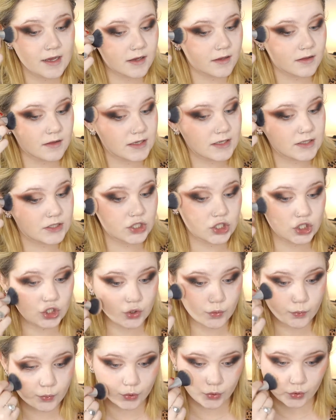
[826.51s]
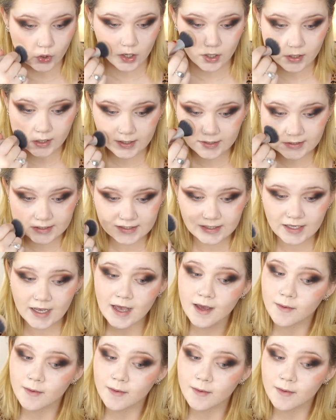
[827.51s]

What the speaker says: these two products